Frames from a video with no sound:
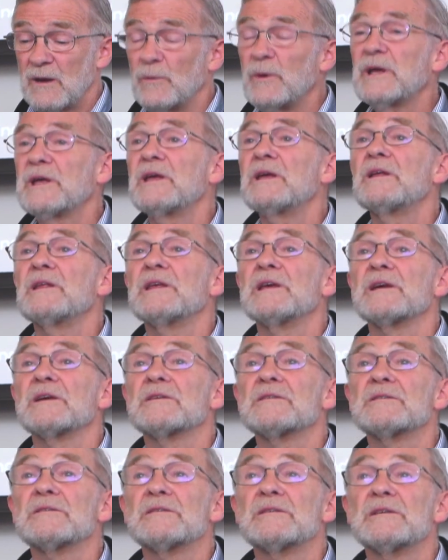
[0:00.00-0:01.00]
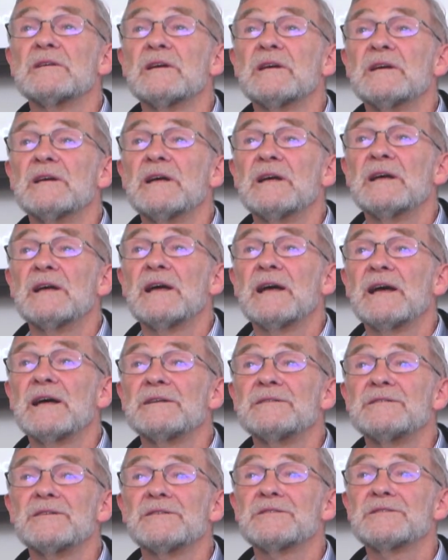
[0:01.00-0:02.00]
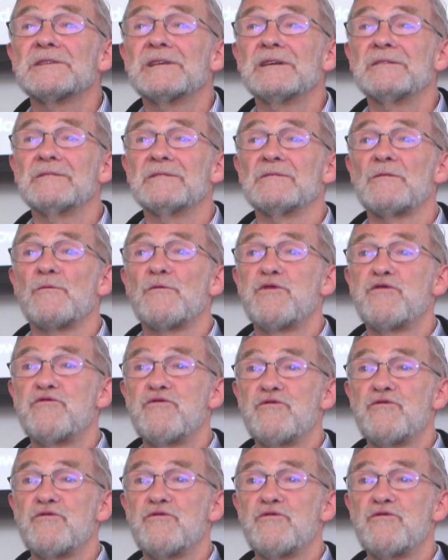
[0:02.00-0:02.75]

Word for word: WikiLeaks had just given